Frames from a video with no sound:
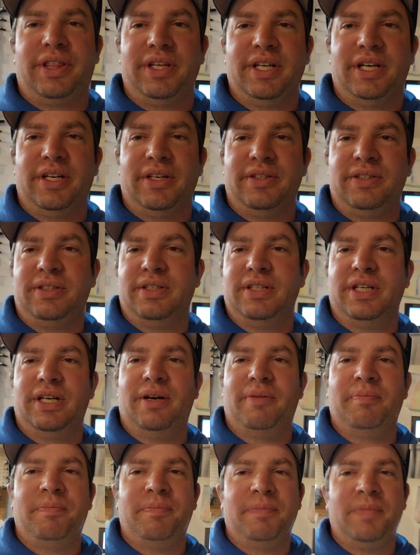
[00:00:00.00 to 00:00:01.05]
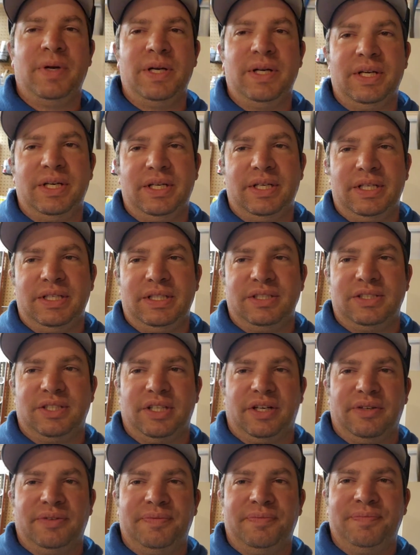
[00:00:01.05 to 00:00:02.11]
You know, um,
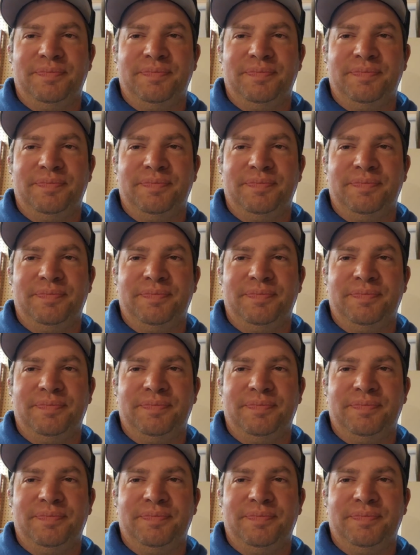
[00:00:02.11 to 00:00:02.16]
so.